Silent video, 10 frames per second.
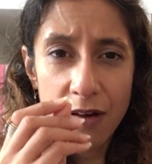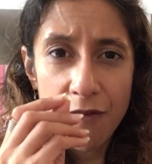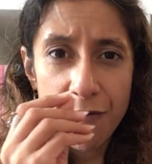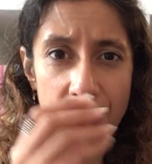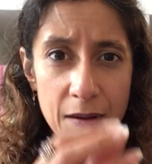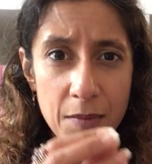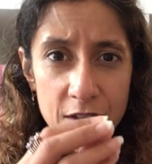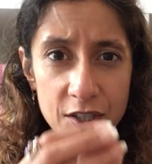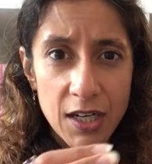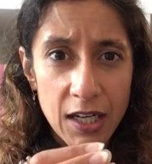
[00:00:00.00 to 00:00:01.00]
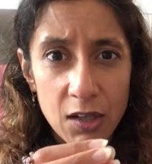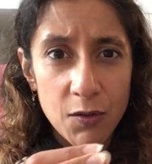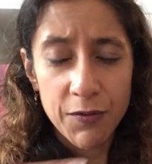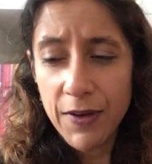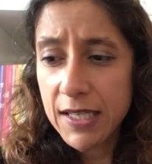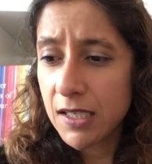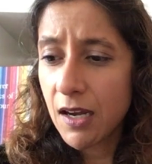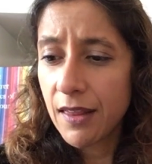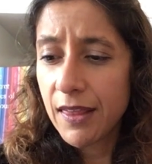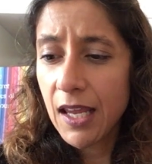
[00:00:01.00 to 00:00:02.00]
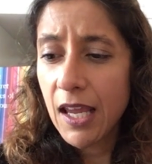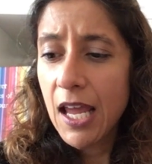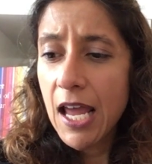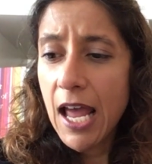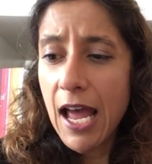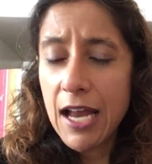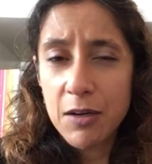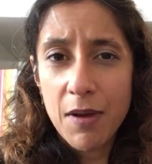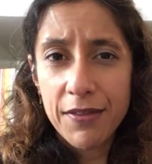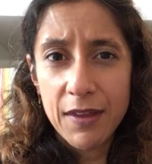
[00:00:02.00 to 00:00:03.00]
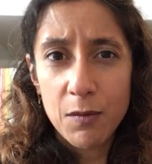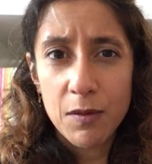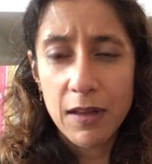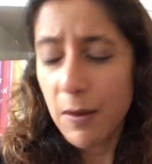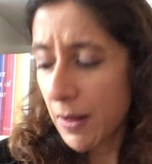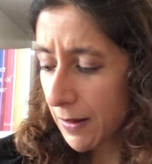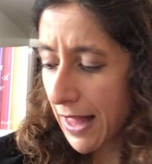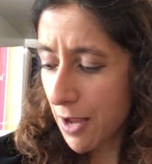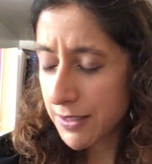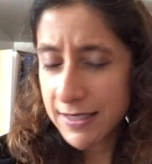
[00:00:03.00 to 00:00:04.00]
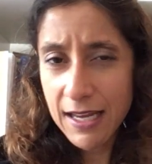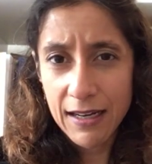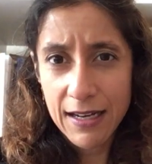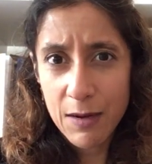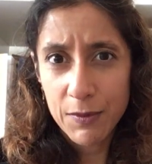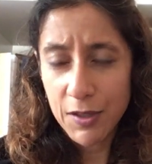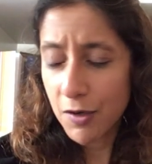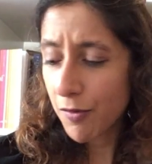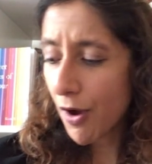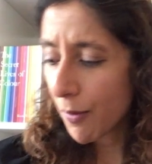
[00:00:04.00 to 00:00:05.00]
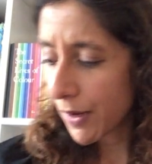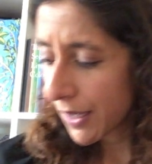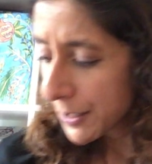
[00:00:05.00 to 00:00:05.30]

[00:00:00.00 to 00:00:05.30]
very much in your face kind of thing. And you might think, well, how does that connect with the crow? And